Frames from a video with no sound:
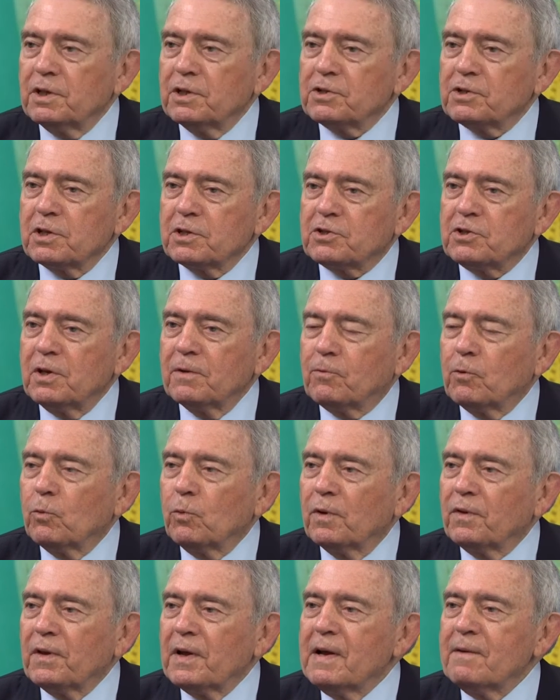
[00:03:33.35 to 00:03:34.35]
is. It's different
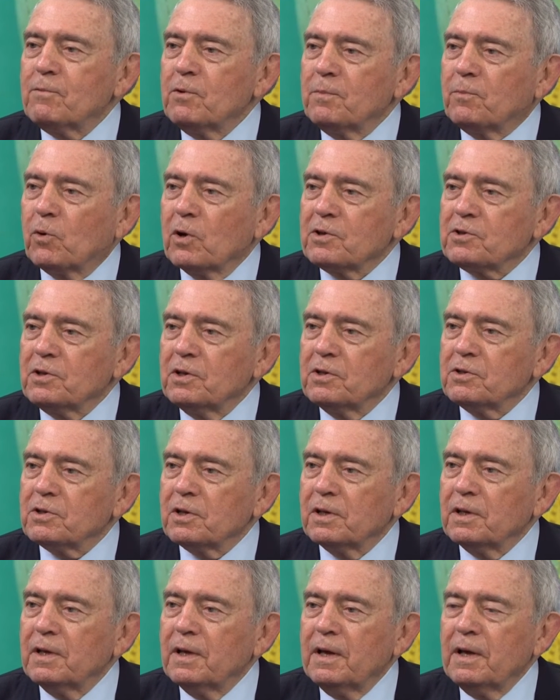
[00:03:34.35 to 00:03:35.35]
with every presidency.